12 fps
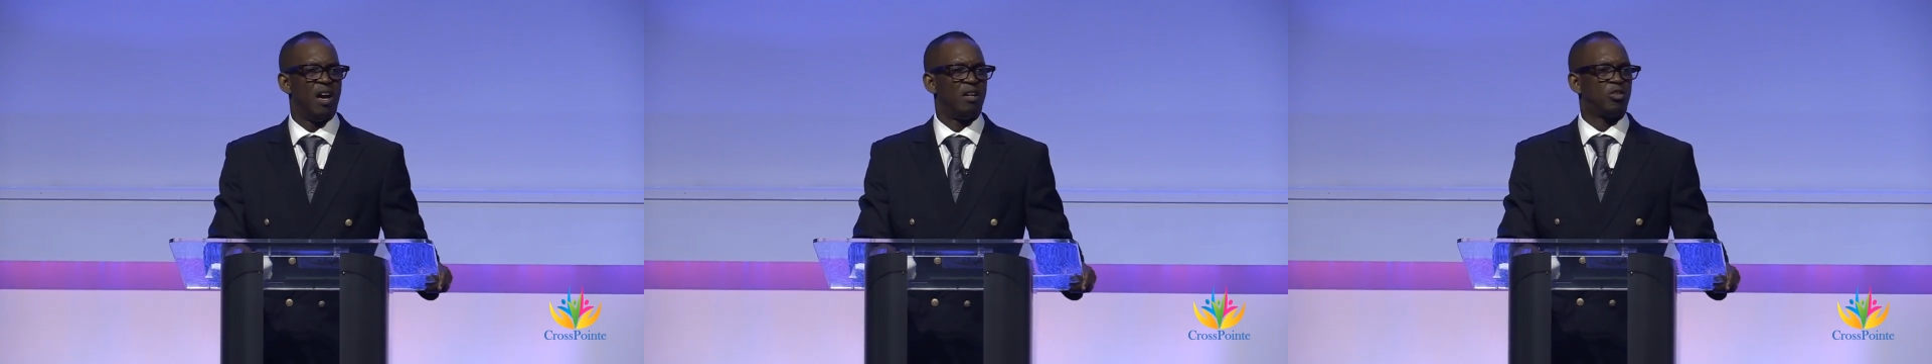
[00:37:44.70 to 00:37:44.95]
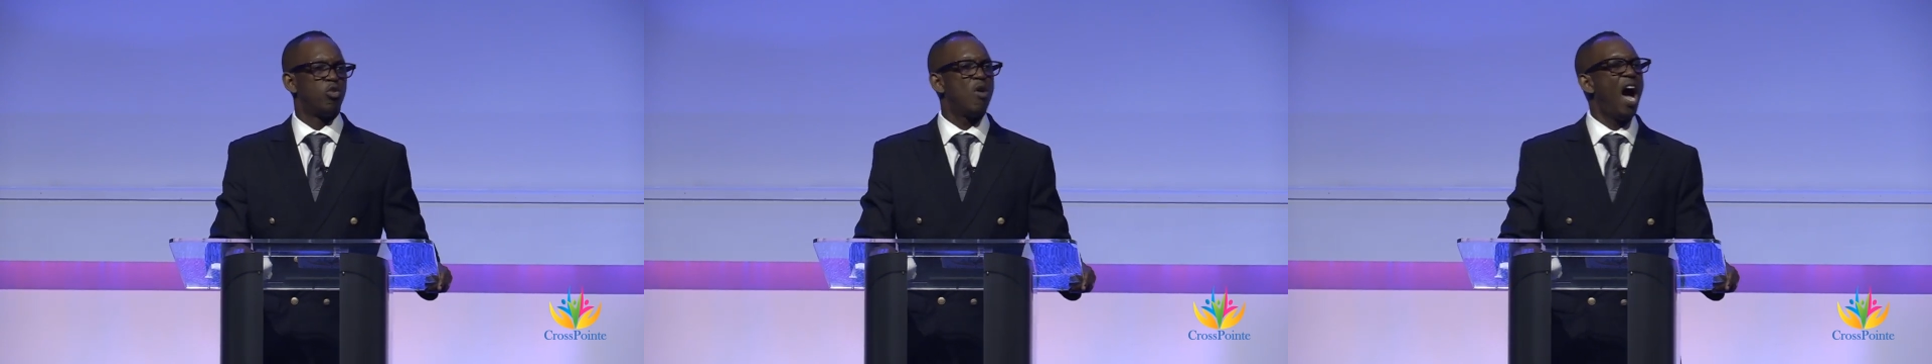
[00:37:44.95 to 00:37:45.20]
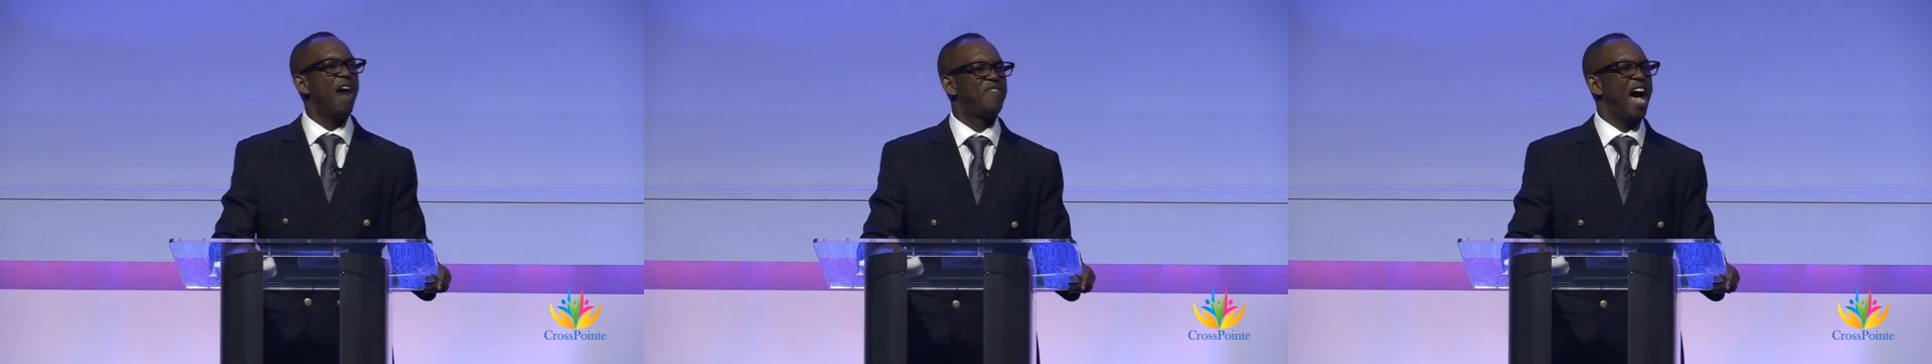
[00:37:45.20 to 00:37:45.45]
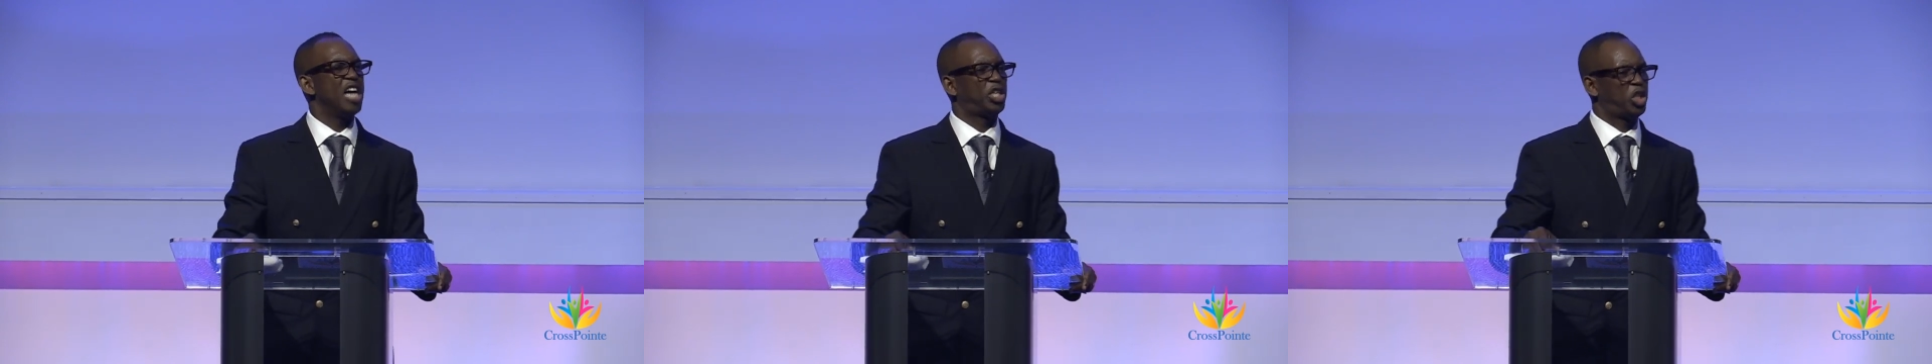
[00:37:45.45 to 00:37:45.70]
to have the
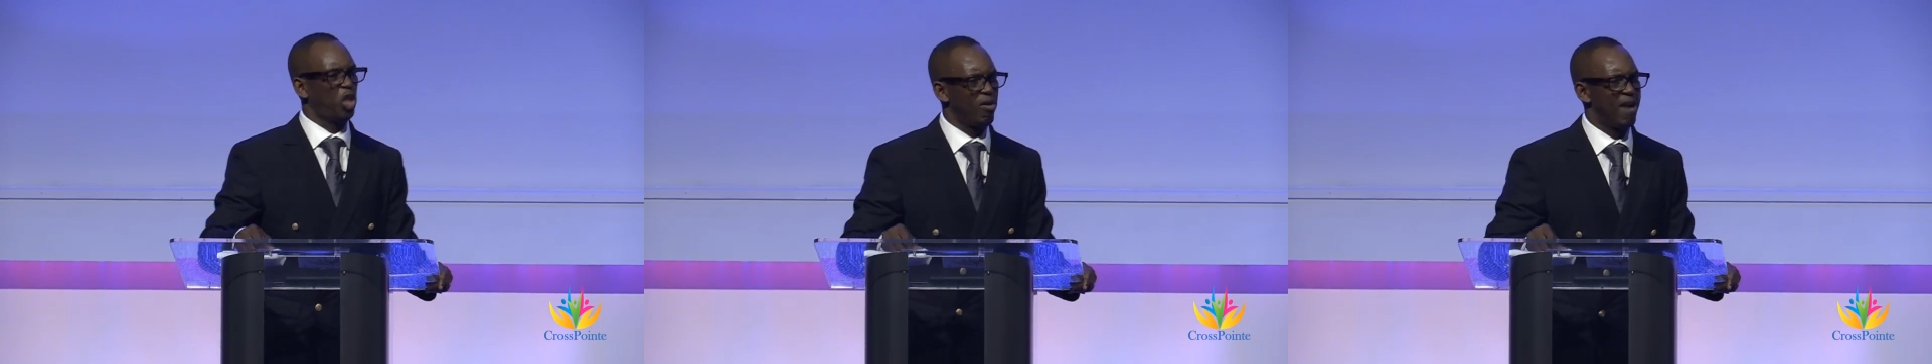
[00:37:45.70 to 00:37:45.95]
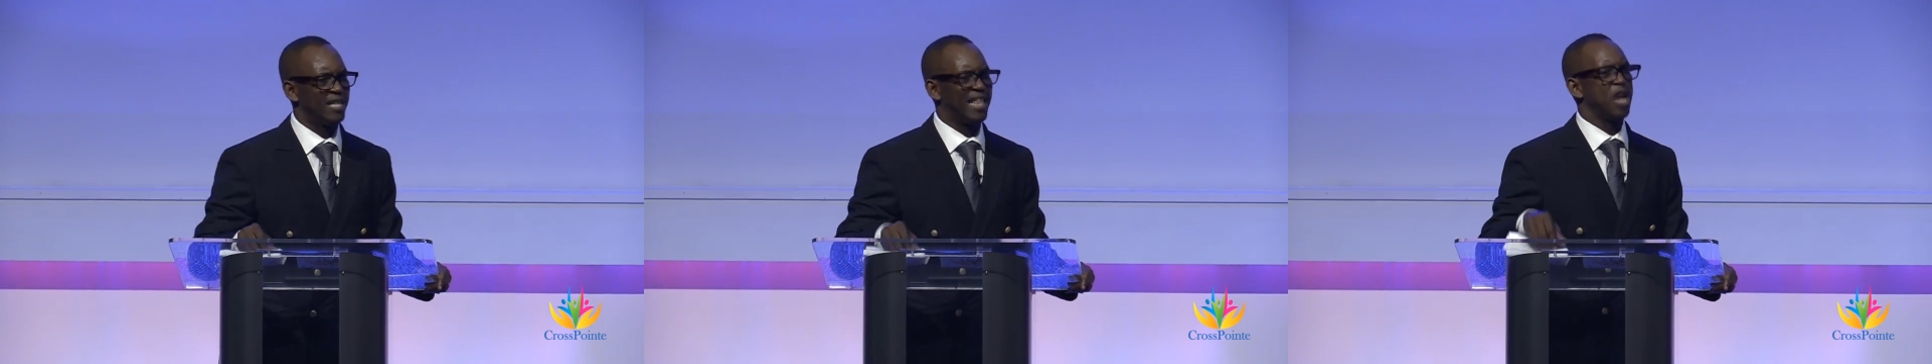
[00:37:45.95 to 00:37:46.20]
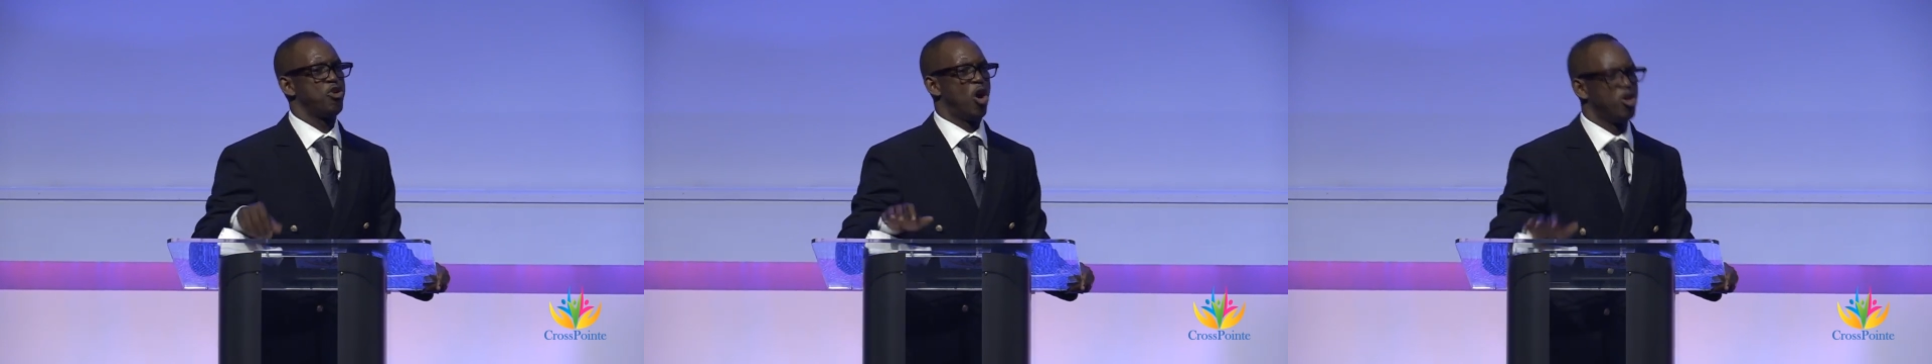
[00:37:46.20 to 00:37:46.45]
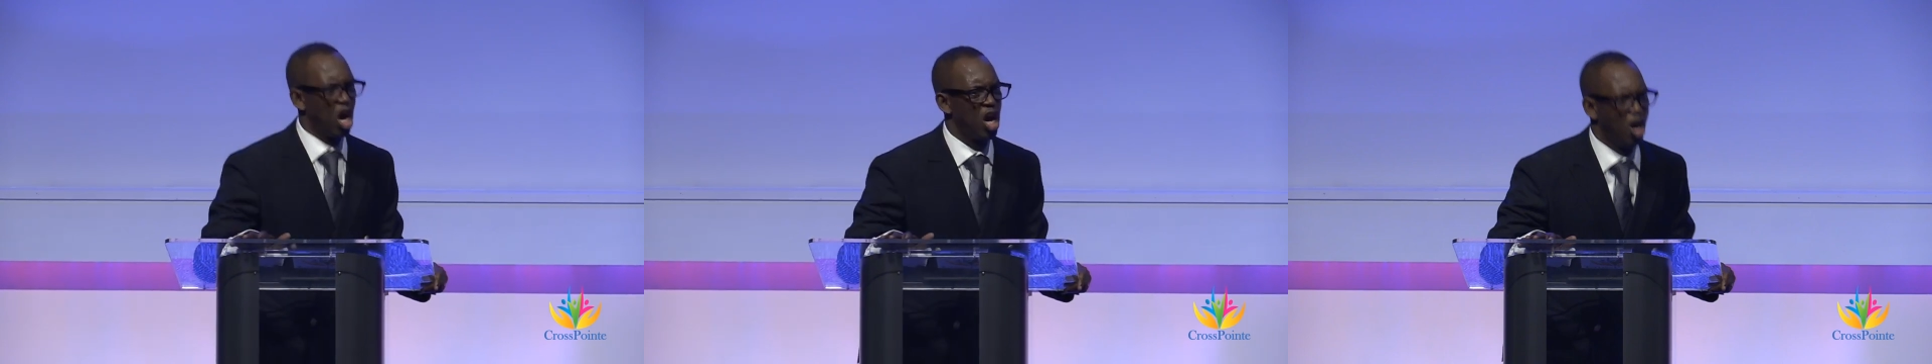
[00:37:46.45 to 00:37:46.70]
assurance that you're
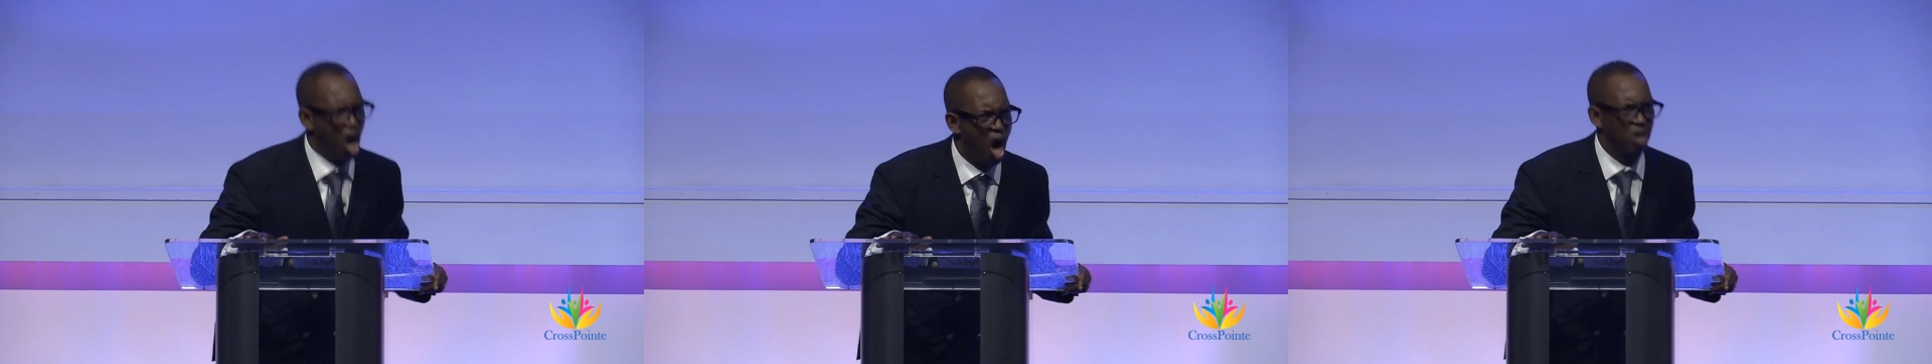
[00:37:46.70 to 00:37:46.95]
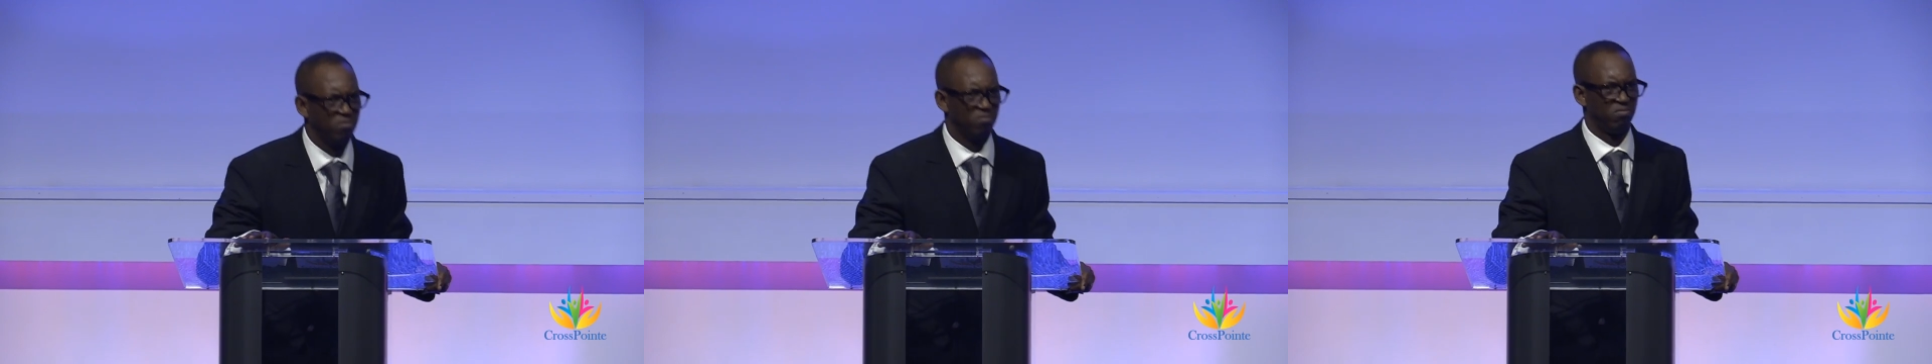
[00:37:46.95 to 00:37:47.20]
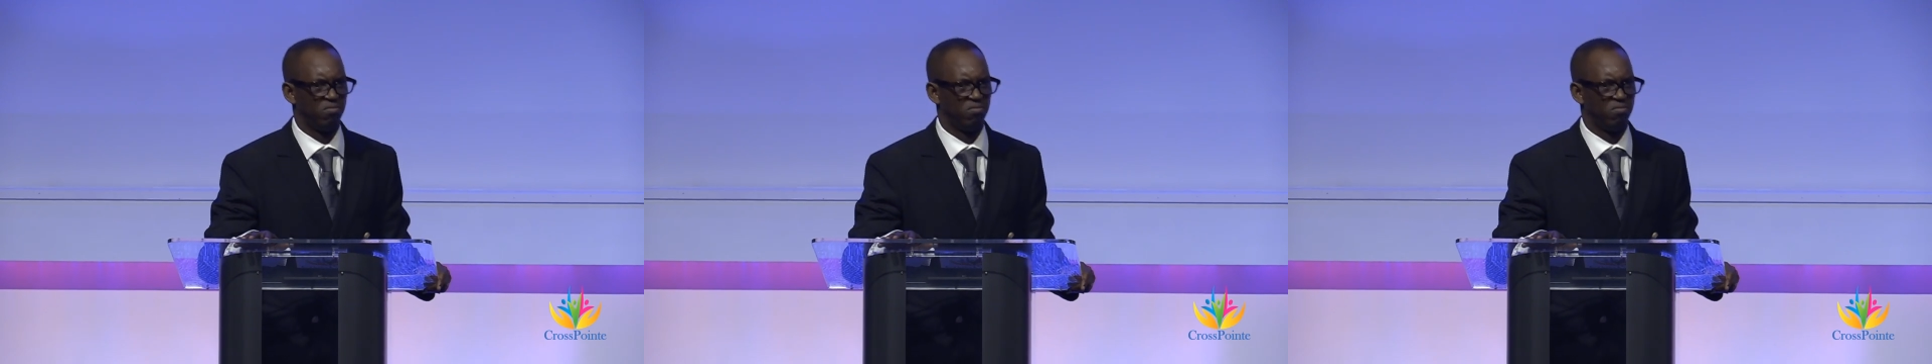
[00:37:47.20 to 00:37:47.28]
not alone,